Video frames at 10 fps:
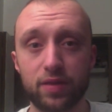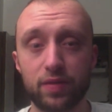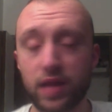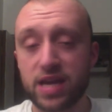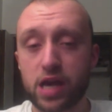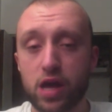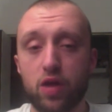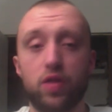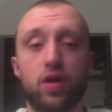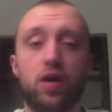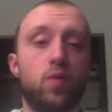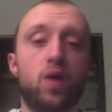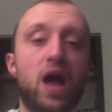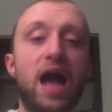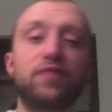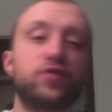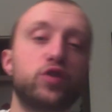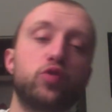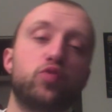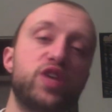Like,
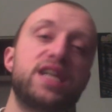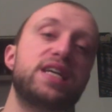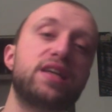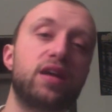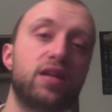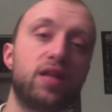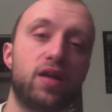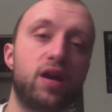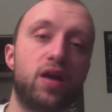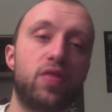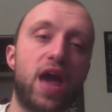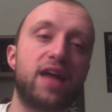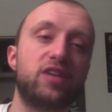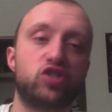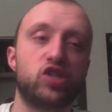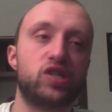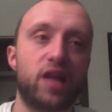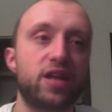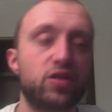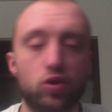after reading that, just
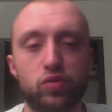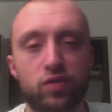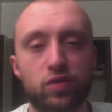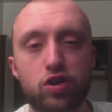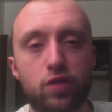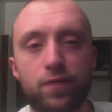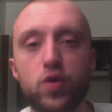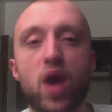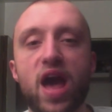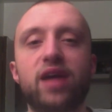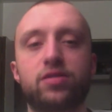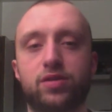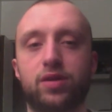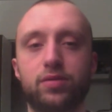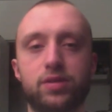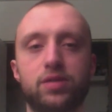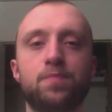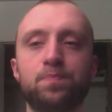like those few excerpts,